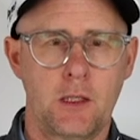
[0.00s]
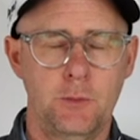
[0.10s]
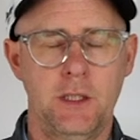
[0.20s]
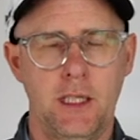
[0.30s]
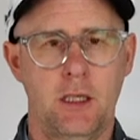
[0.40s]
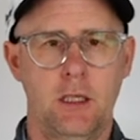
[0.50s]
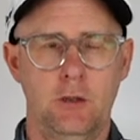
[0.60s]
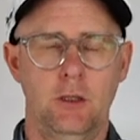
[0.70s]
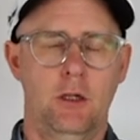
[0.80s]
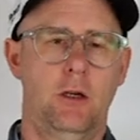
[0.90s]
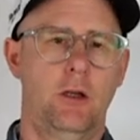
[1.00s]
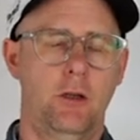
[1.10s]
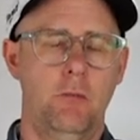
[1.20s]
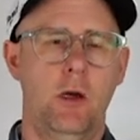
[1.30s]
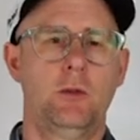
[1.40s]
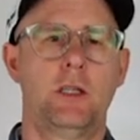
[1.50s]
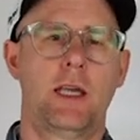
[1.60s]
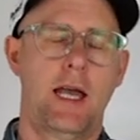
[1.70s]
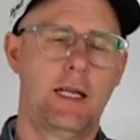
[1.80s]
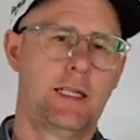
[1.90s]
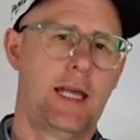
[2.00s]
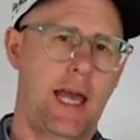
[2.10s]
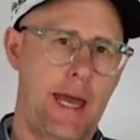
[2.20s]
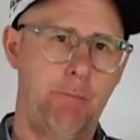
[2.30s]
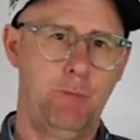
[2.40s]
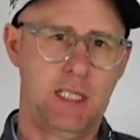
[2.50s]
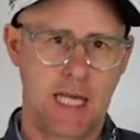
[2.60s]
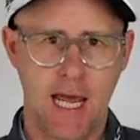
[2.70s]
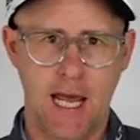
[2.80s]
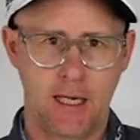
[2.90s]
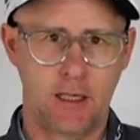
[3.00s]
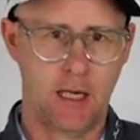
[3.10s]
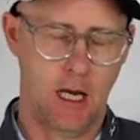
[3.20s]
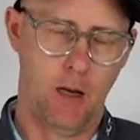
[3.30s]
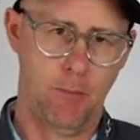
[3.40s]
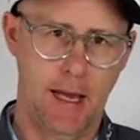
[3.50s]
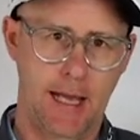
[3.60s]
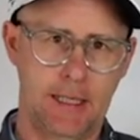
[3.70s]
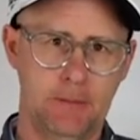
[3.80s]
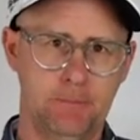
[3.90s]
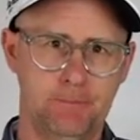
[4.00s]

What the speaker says: Shall we take a closer look at the Motocaddy M-Tech Kart Bag?